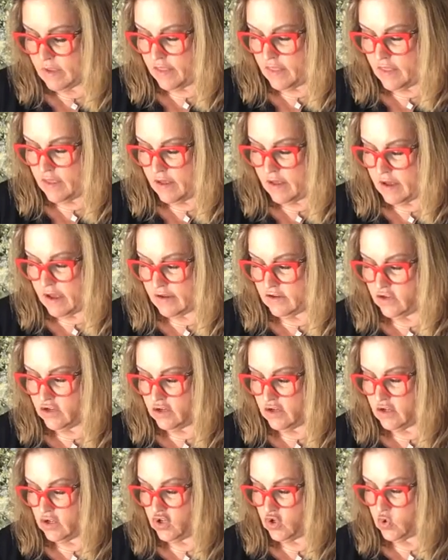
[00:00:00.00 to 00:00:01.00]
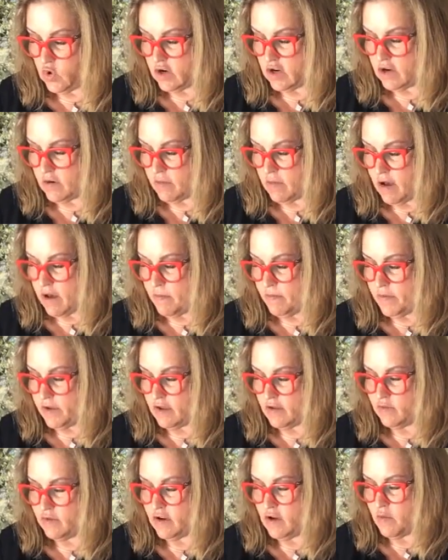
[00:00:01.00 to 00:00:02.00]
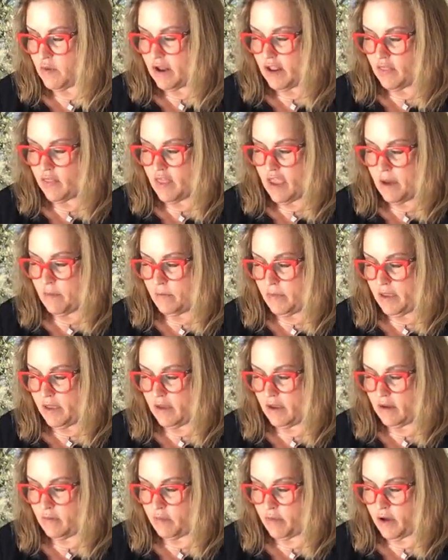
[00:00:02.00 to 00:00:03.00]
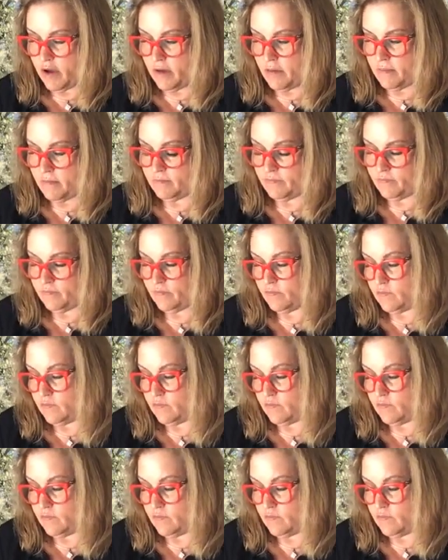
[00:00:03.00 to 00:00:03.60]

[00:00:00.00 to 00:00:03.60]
I think I should have shortened them up because we don't want it that big, but